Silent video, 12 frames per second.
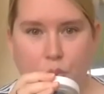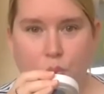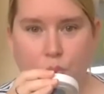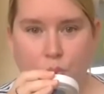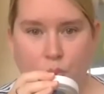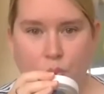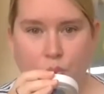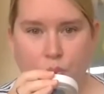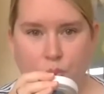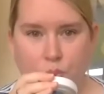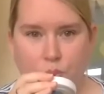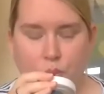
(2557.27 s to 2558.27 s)
Mm-hmm.
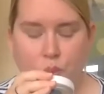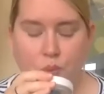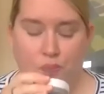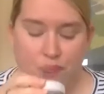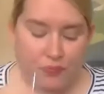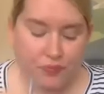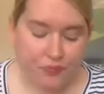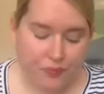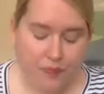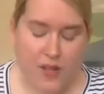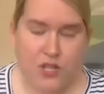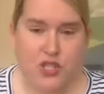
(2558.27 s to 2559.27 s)

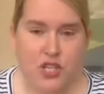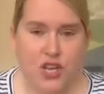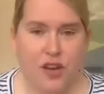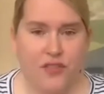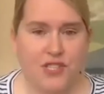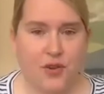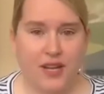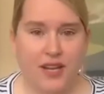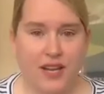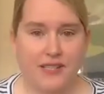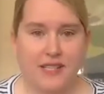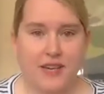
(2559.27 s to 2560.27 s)
So the Curvy Sewing
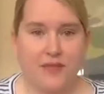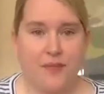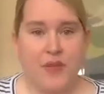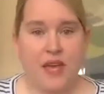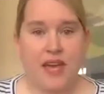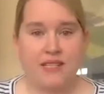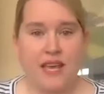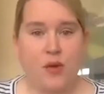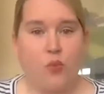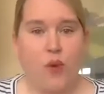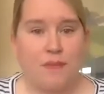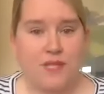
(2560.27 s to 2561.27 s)
Collective is a
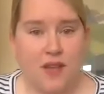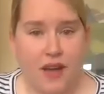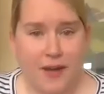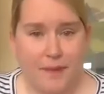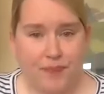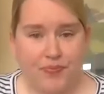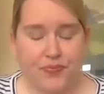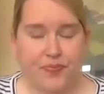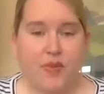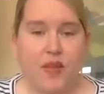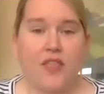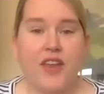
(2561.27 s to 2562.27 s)
website
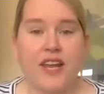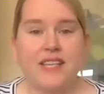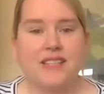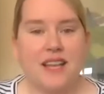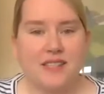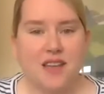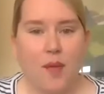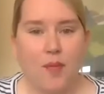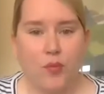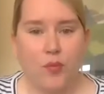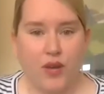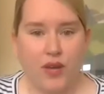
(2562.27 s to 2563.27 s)
that I set
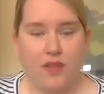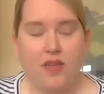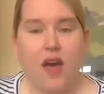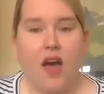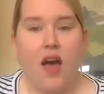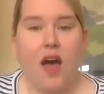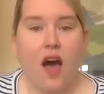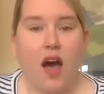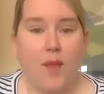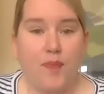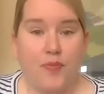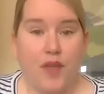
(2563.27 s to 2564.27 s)
up with
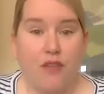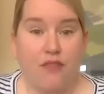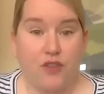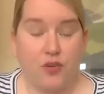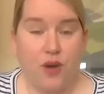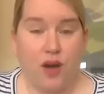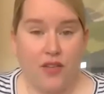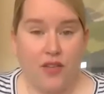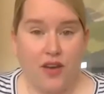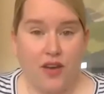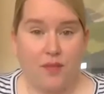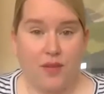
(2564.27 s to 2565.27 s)
a few
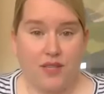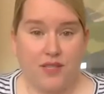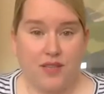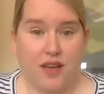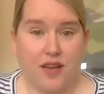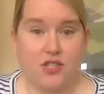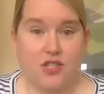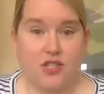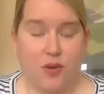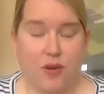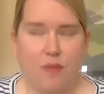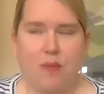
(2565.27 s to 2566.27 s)
other plus size
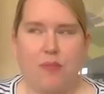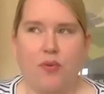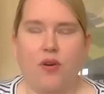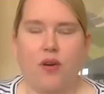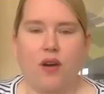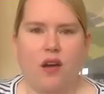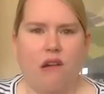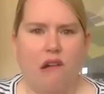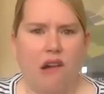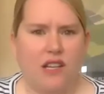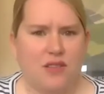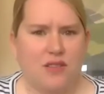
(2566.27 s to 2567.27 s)
sewing people.
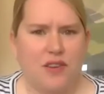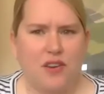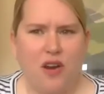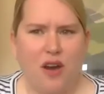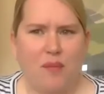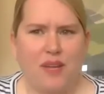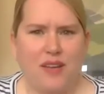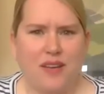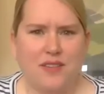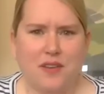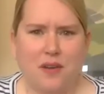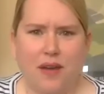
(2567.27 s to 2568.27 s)
I don't even know how many years
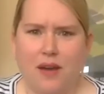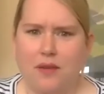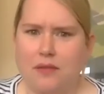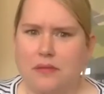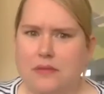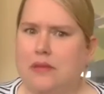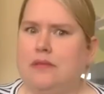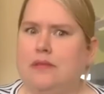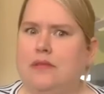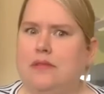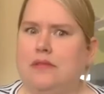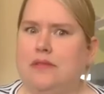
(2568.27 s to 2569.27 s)
ago now.
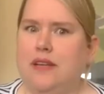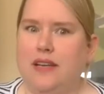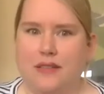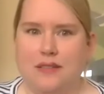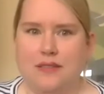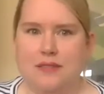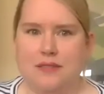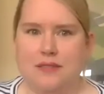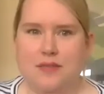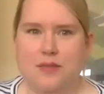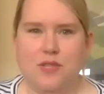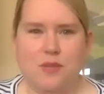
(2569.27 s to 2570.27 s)
Like,
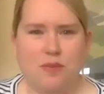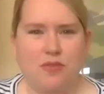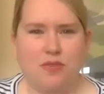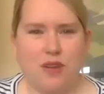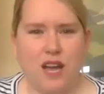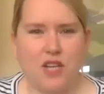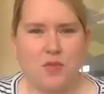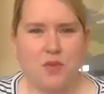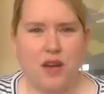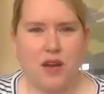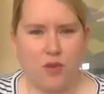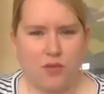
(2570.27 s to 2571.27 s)
was it before
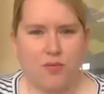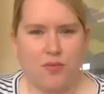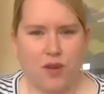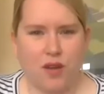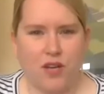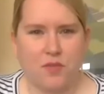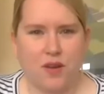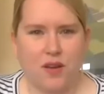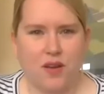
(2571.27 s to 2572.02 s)
Cashmerette? It was before Cashmerette.